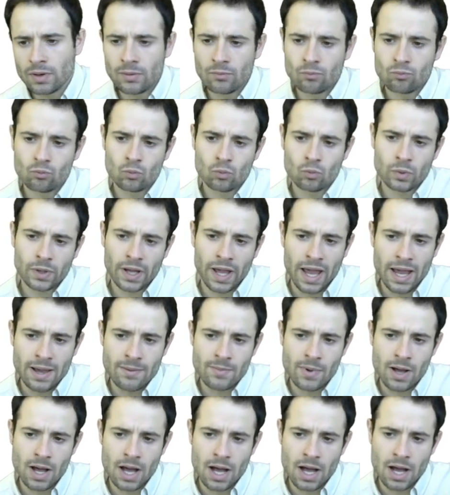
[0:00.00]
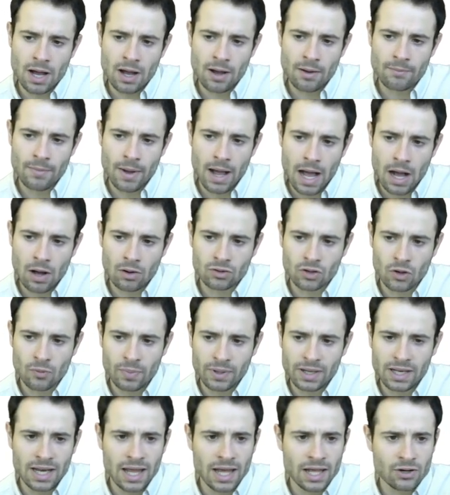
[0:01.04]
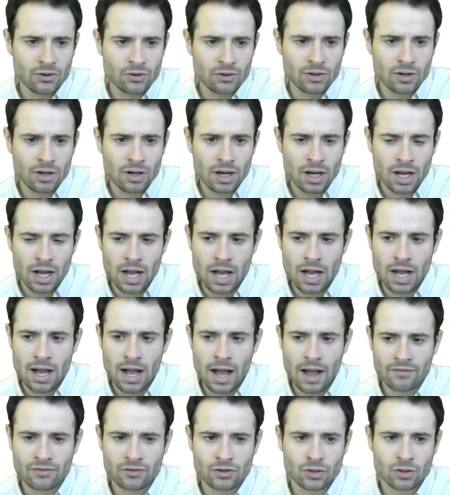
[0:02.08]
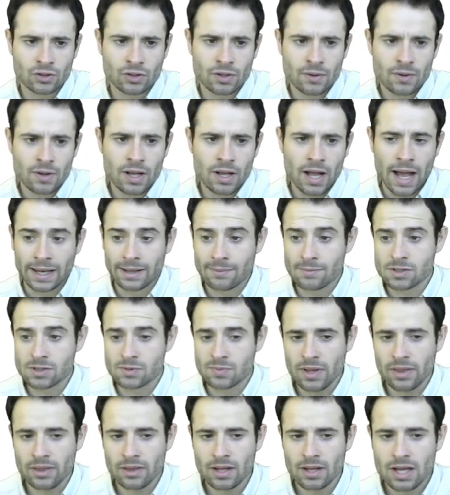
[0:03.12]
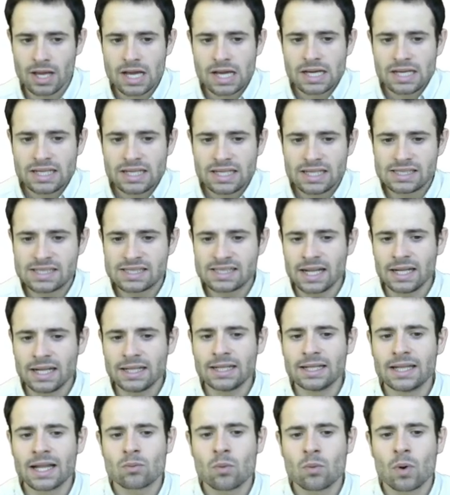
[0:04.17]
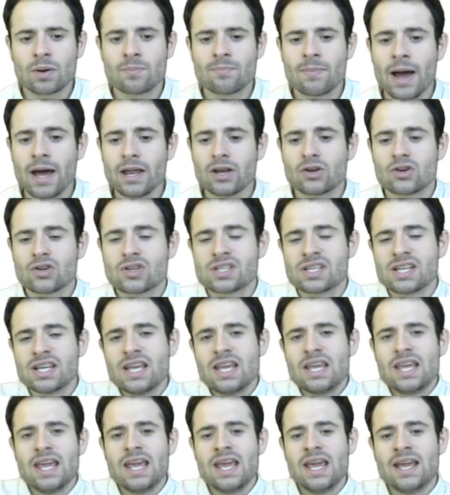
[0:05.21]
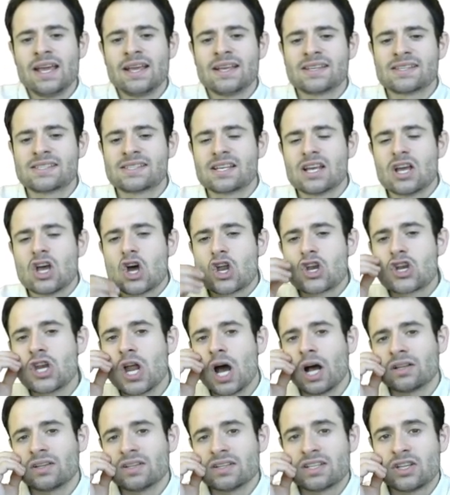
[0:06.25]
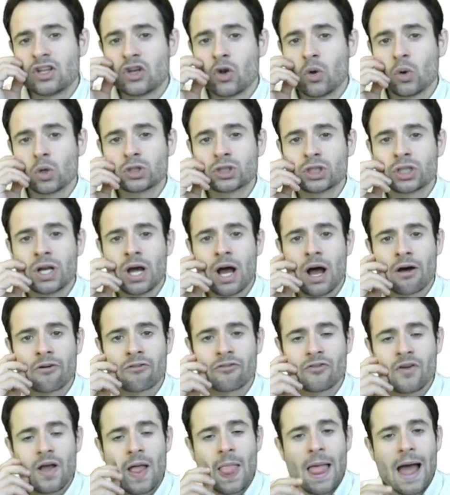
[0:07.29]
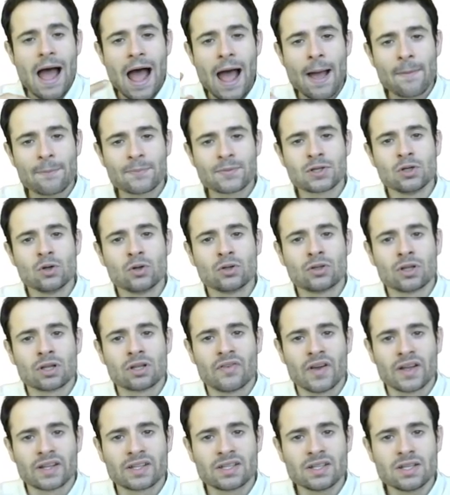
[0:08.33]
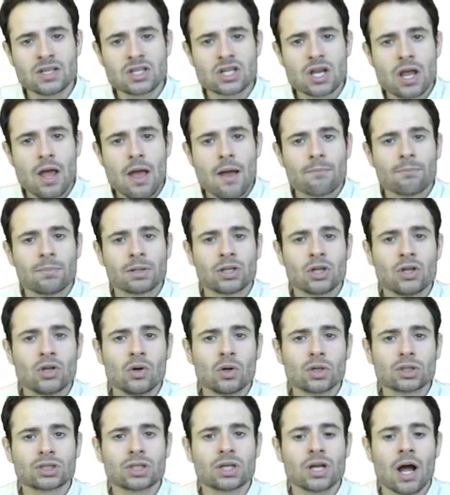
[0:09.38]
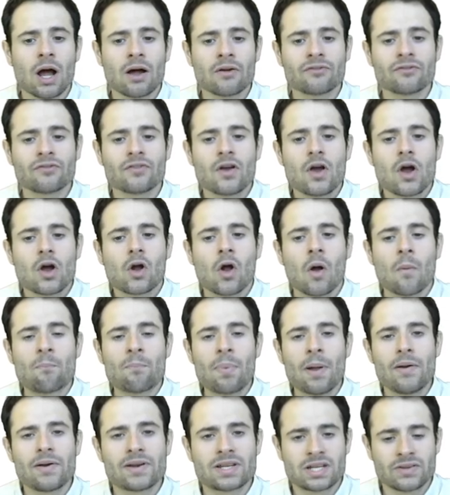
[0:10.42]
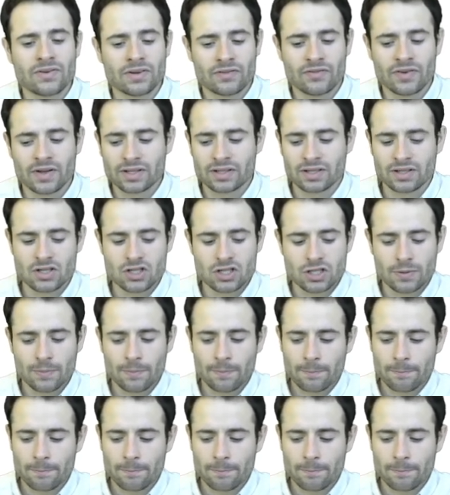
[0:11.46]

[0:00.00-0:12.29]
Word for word: um, came um, out a bit later uh, after Adam Smith, he stated that what matters is not the notion of absolute advantage, but the notion of comparative advantage.